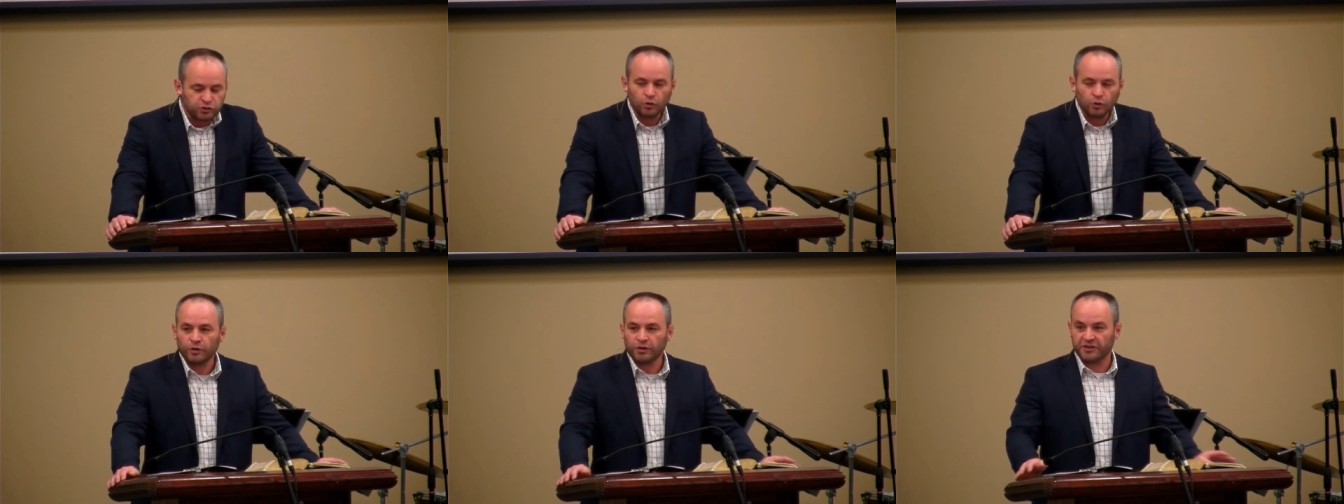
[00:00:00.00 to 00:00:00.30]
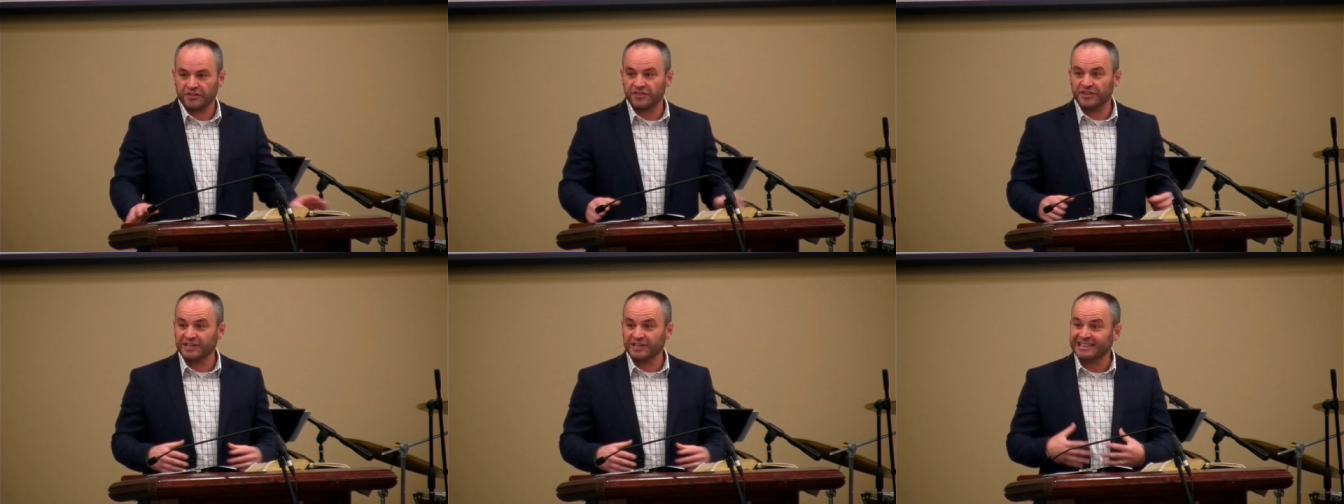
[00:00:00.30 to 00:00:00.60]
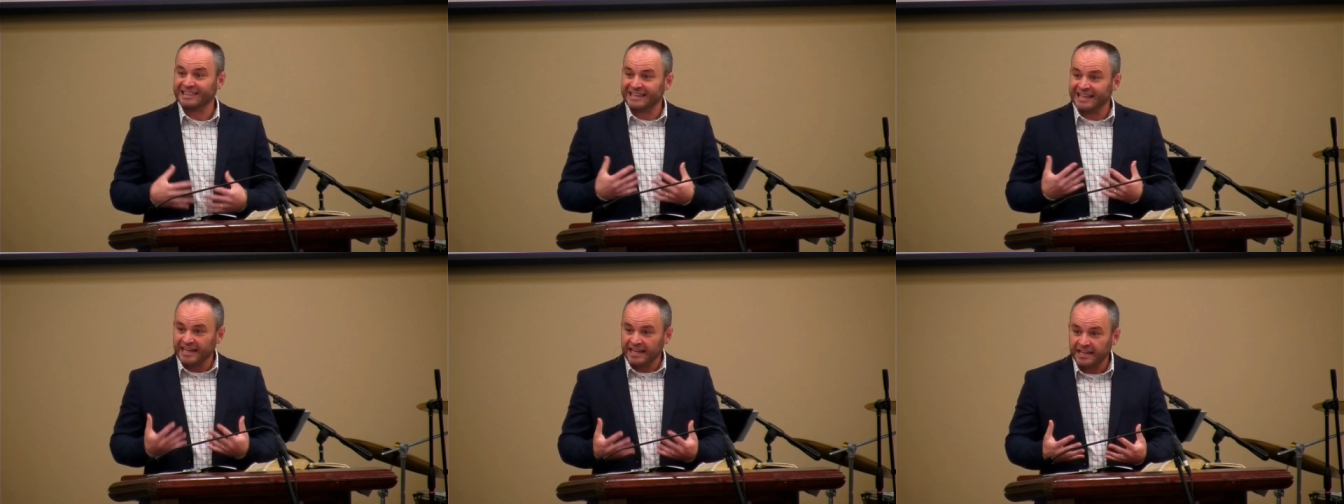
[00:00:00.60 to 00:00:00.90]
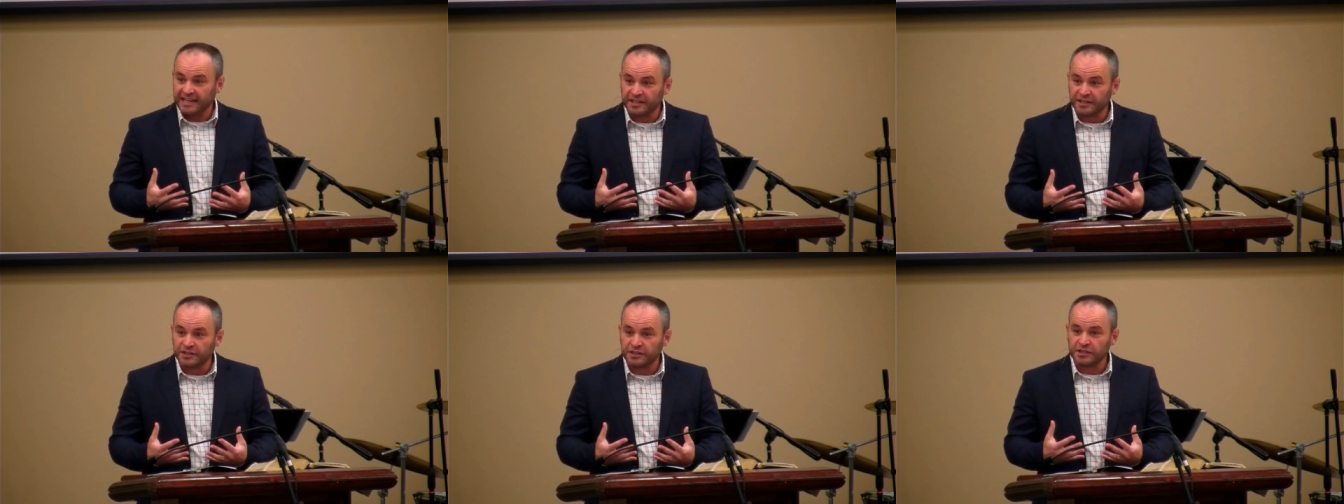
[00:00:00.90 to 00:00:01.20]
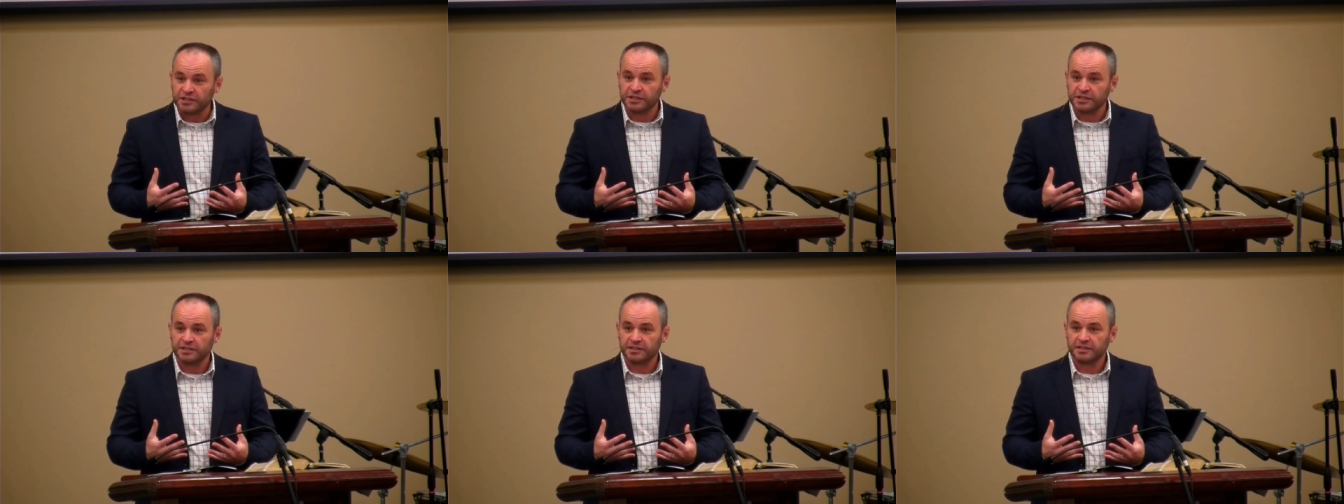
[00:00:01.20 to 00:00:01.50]
In short, the
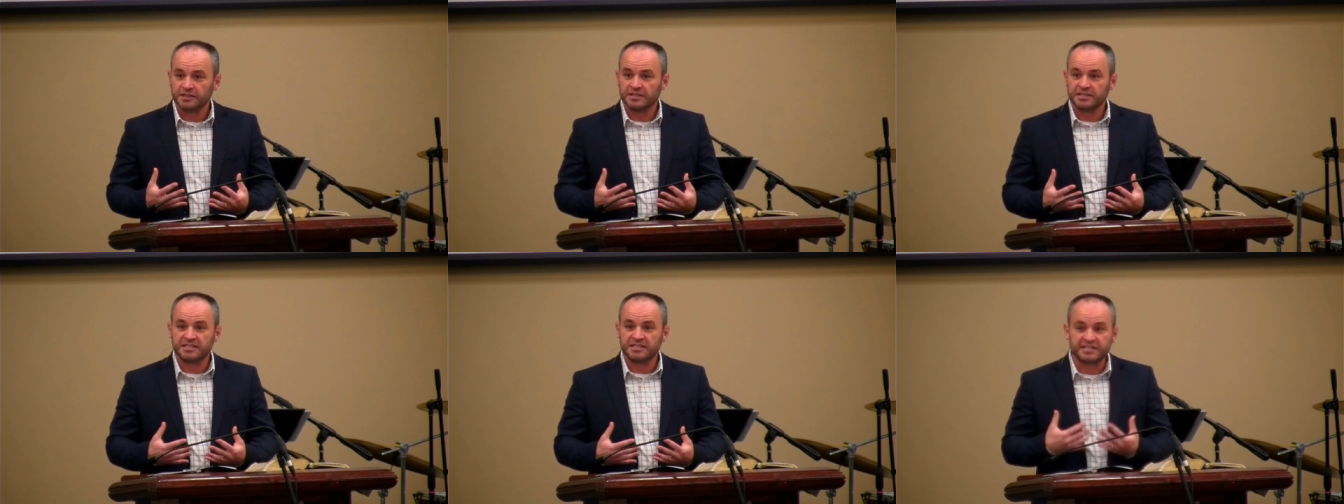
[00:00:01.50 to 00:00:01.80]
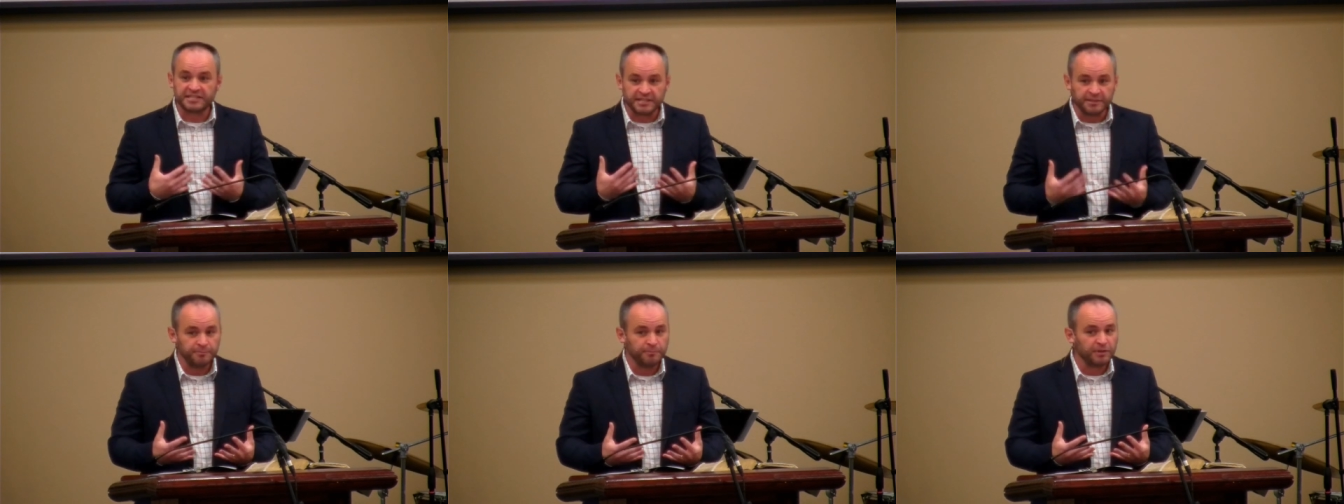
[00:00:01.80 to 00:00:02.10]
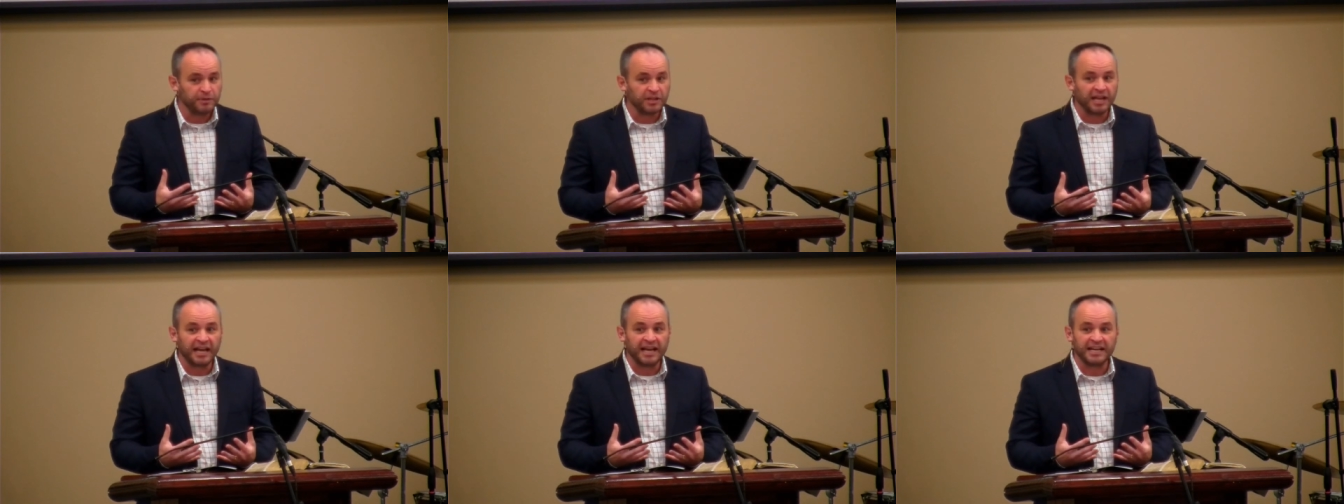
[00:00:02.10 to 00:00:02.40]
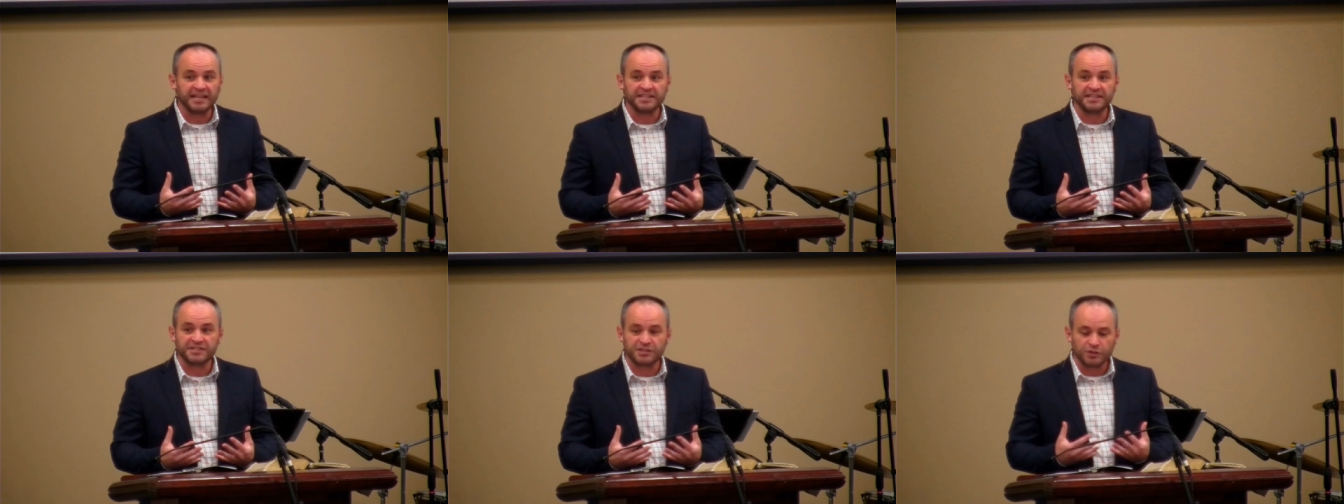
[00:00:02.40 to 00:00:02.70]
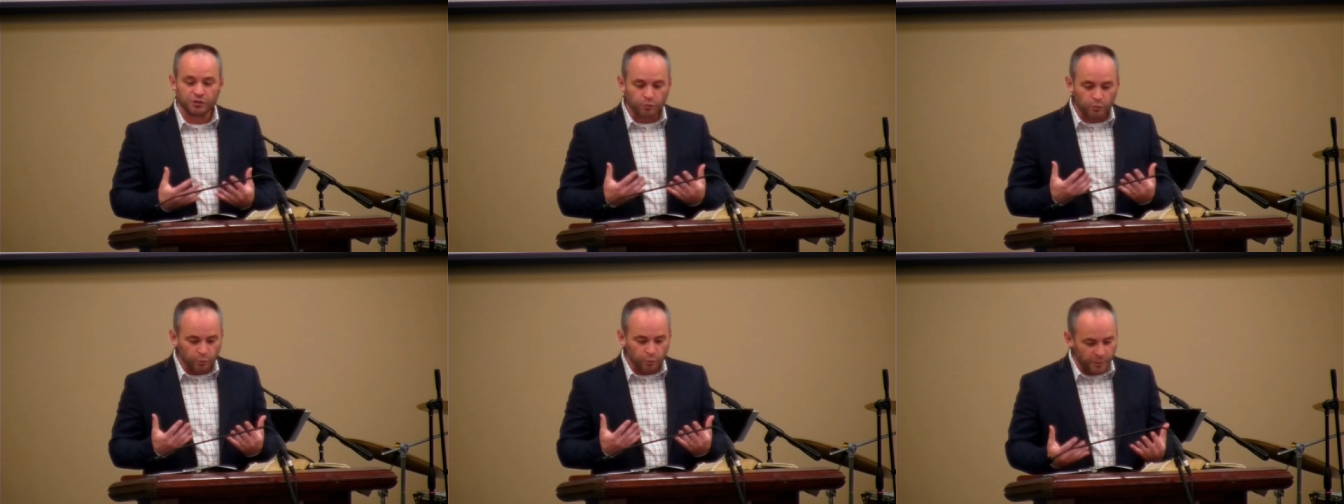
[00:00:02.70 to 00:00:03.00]
land
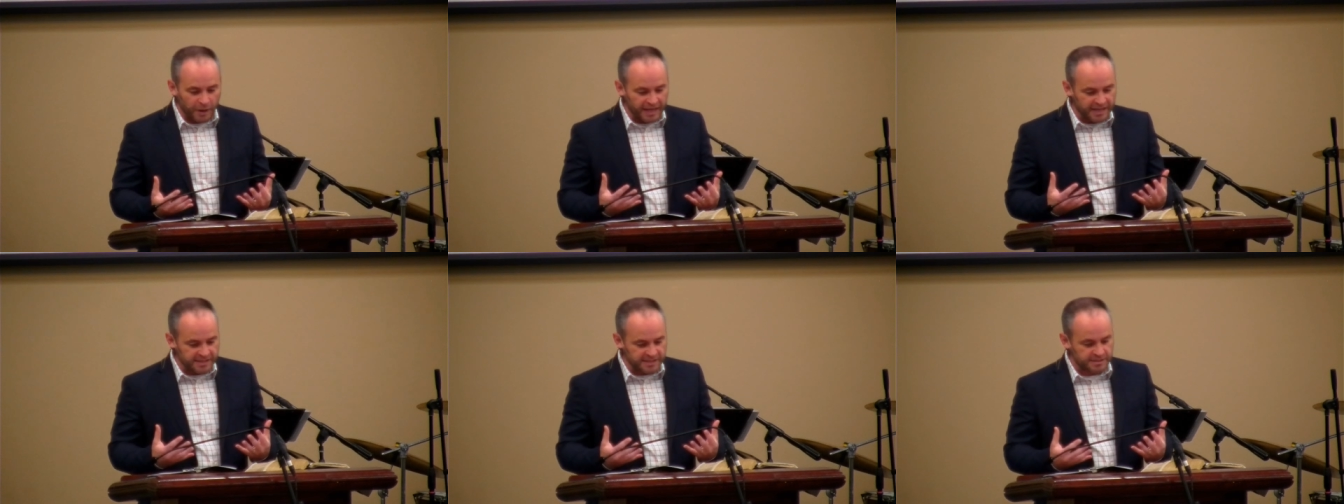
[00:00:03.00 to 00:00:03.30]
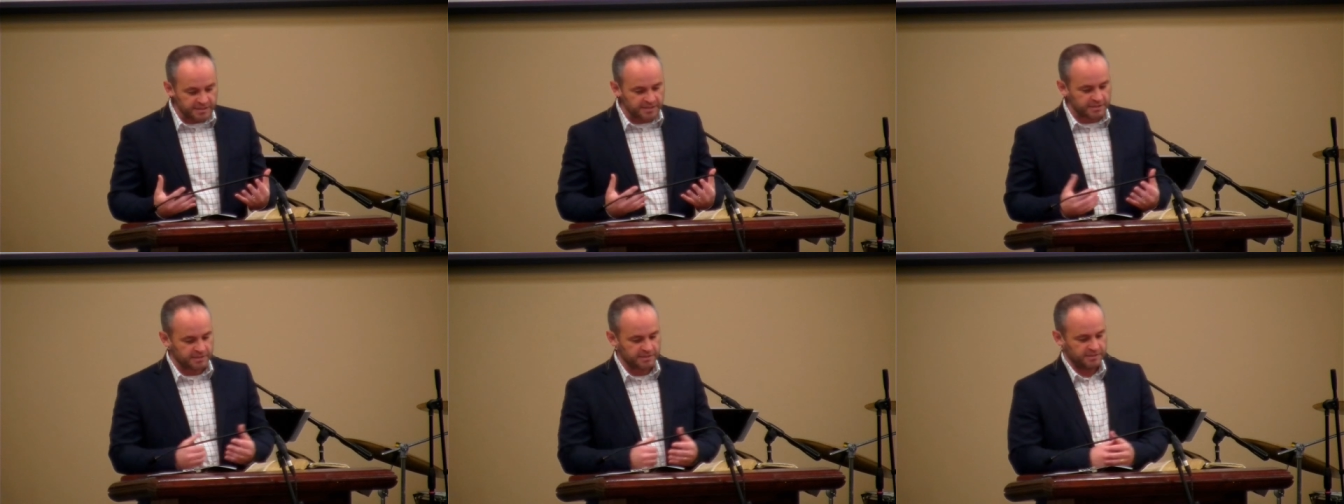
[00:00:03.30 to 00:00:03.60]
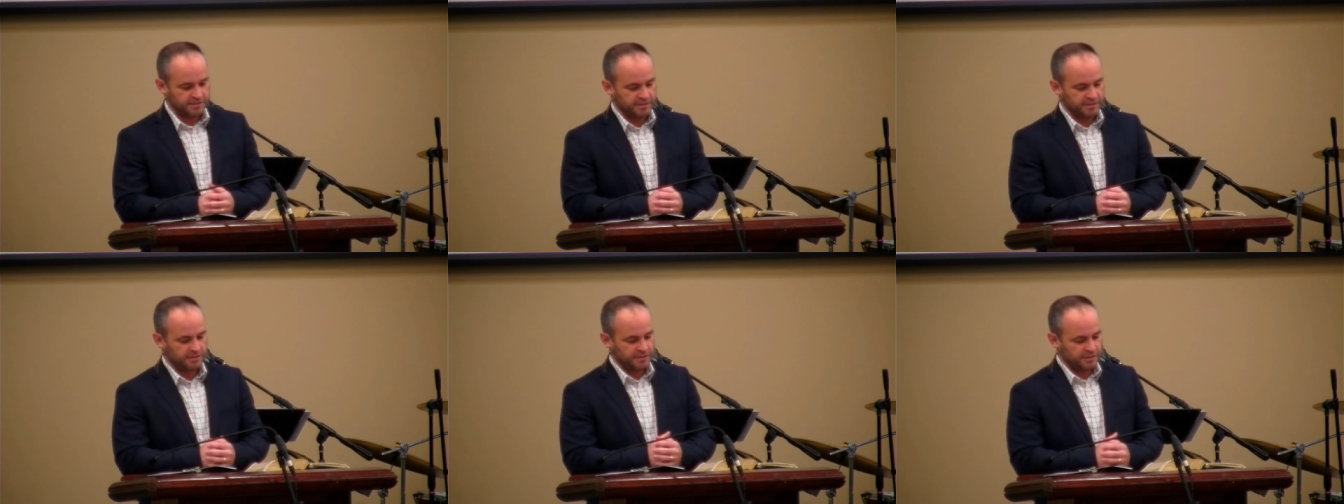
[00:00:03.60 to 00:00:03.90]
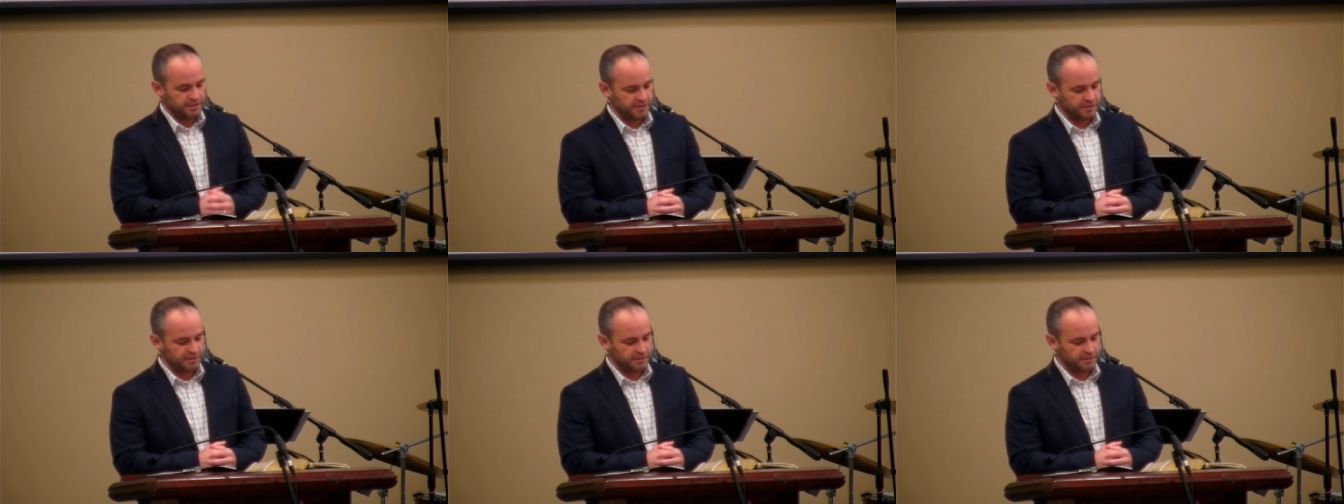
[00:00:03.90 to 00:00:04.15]
symbolized rest.